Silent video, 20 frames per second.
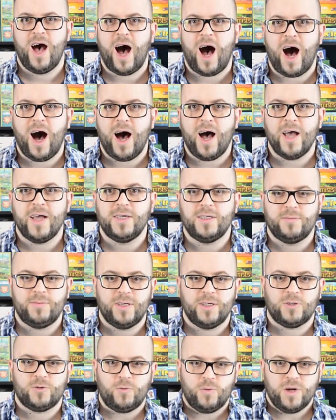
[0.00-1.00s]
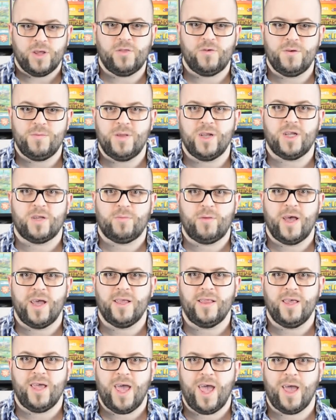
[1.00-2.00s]
I spent 23 minutes
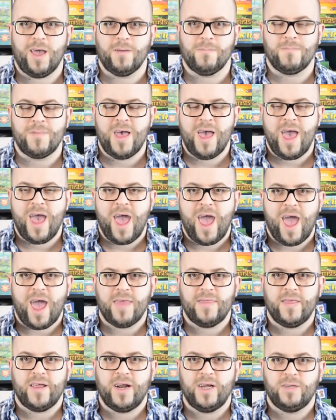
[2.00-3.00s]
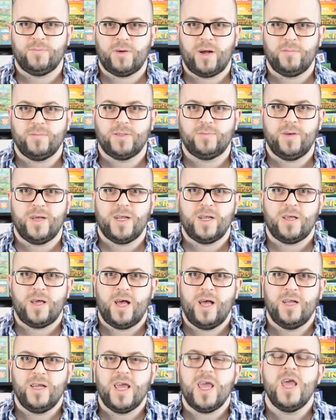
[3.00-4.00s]
playing the game, and then I probably spent
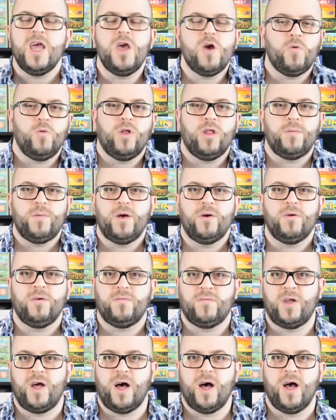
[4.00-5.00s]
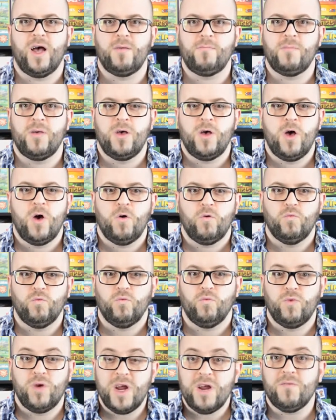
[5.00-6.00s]
an equal amount of time
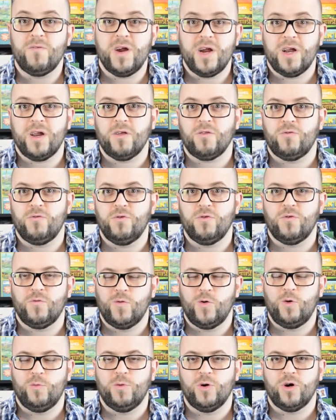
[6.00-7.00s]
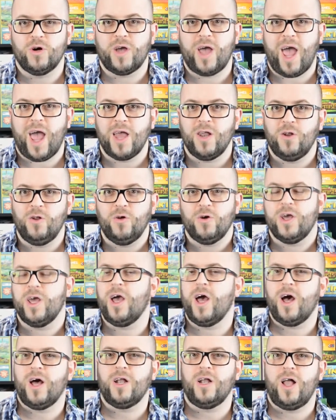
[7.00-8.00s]
rereading through the rulebook and
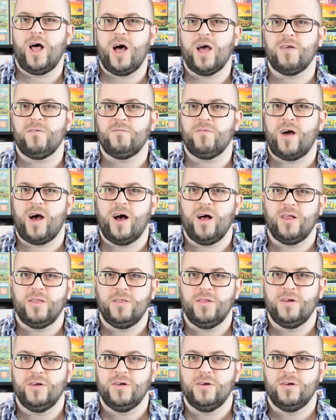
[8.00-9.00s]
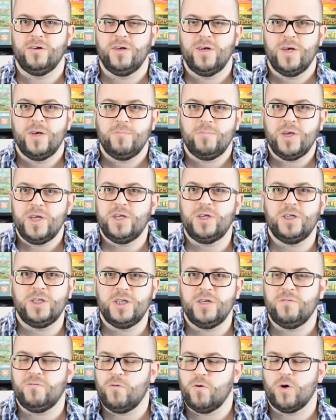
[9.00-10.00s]
looking online on the
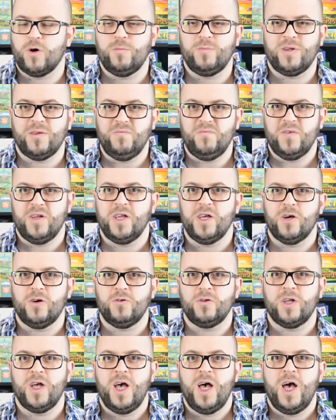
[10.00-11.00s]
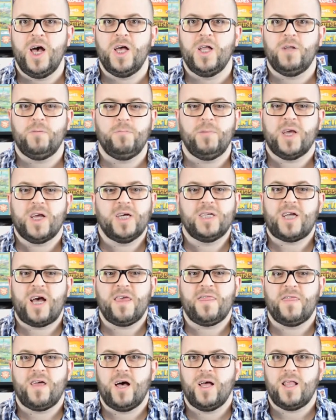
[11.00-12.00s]
BGG forums and videos because
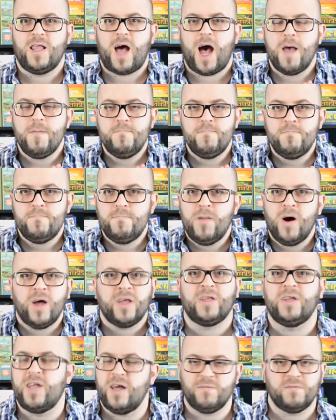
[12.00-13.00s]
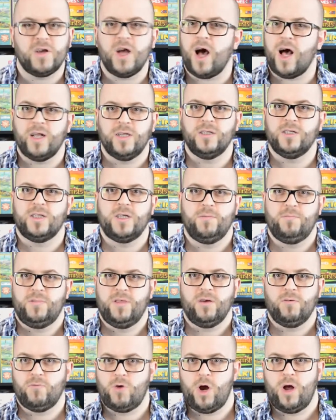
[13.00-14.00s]
I thought I must have gotten
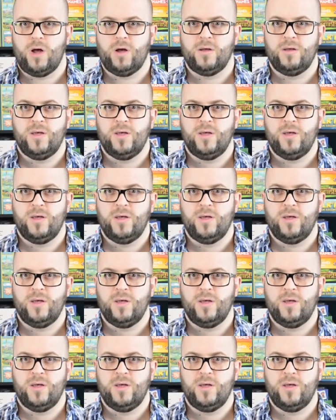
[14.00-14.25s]
something wrong.